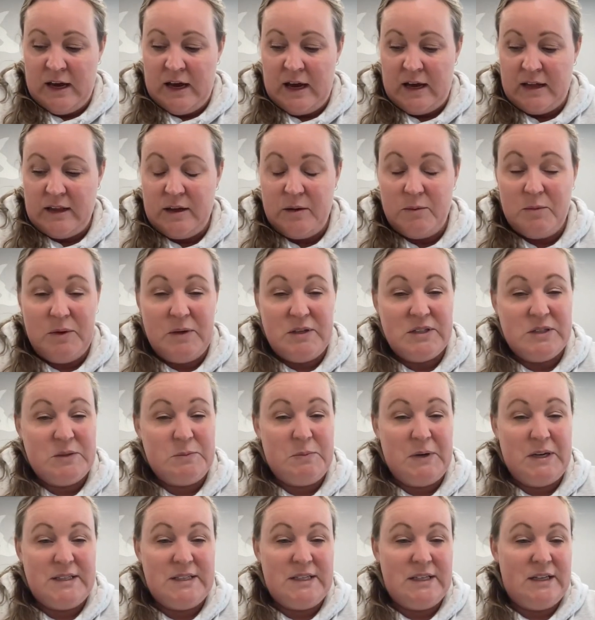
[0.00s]
And then we
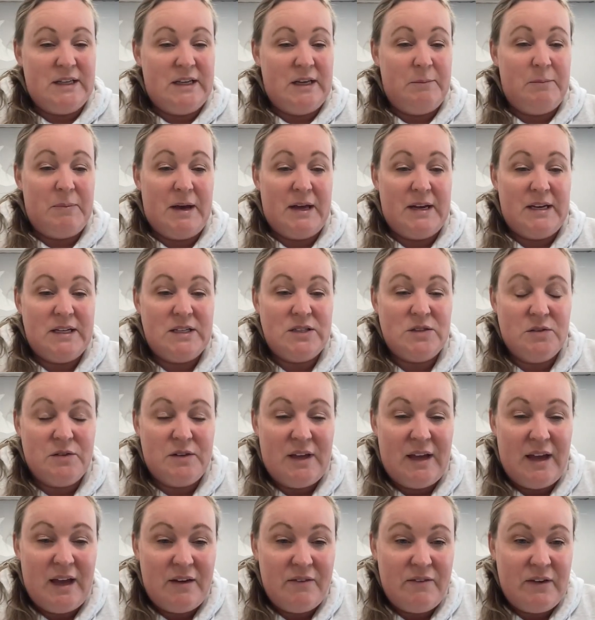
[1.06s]
just basically banish all
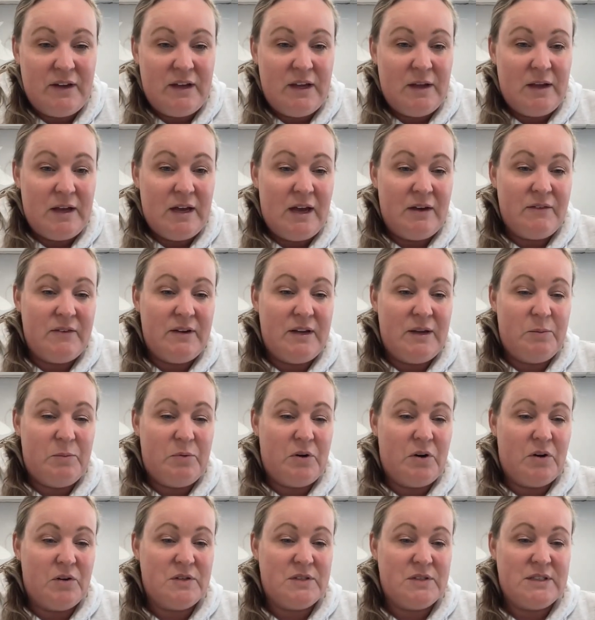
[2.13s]
the heavily
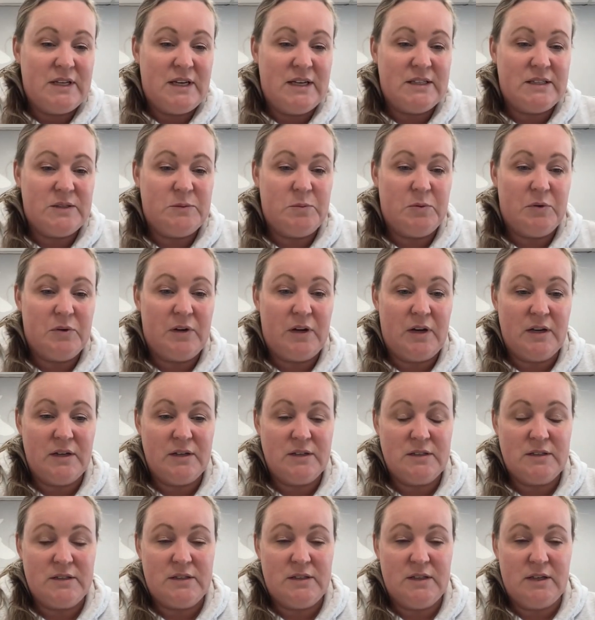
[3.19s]
processed
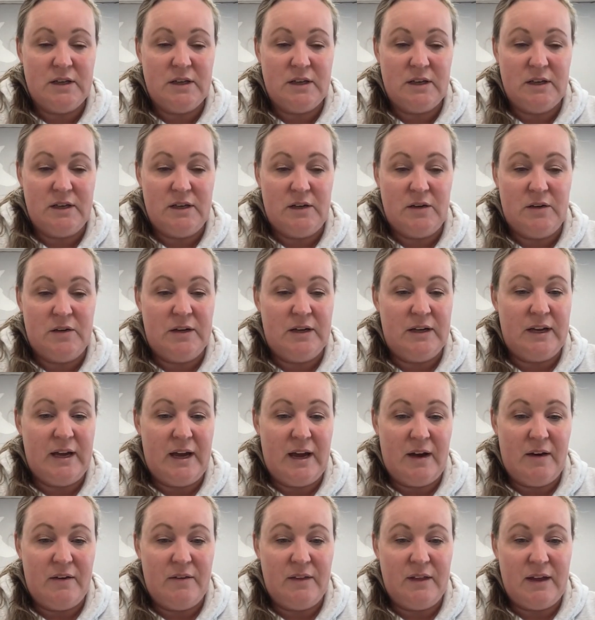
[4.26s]
products that you can
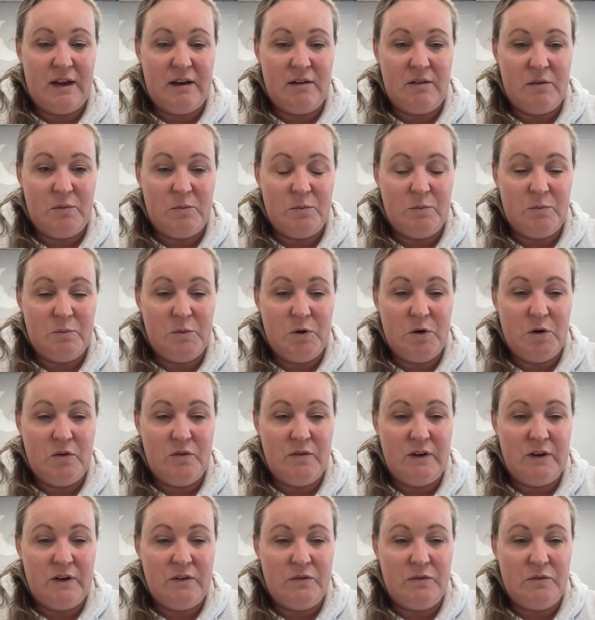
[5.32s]
get out there and
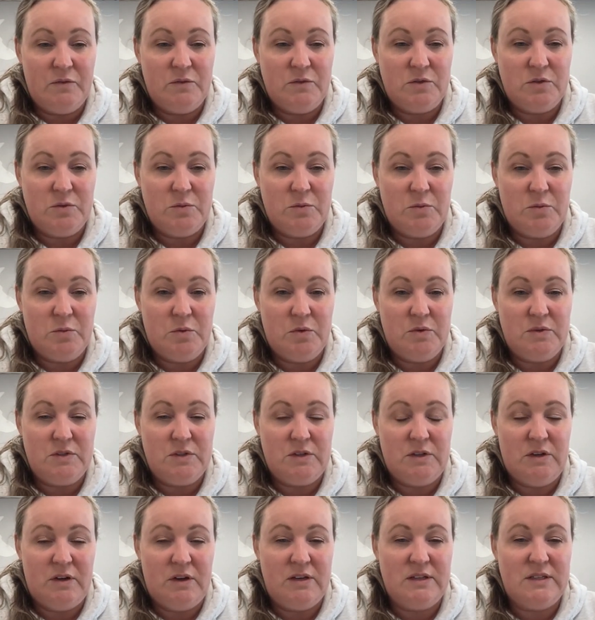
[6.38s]
moving towards
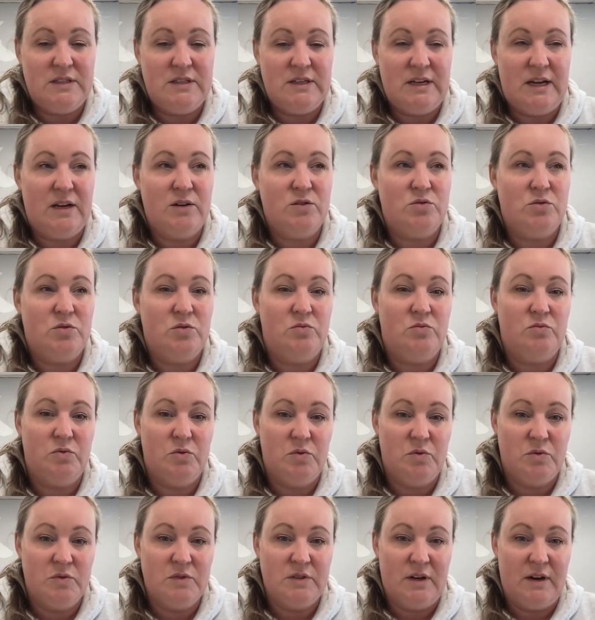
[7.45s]
a nice natural
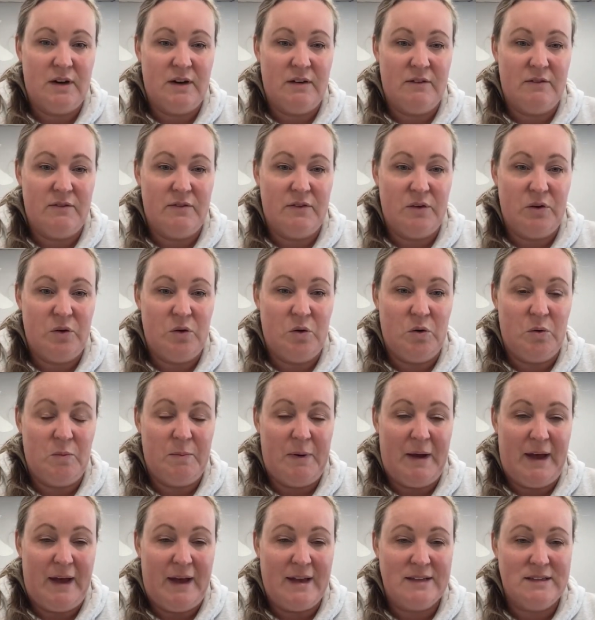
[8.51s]
raw diet for your
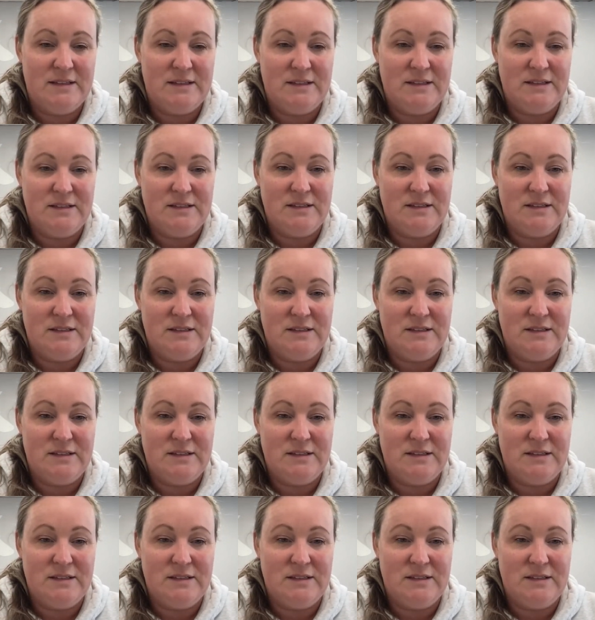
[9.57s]
pets.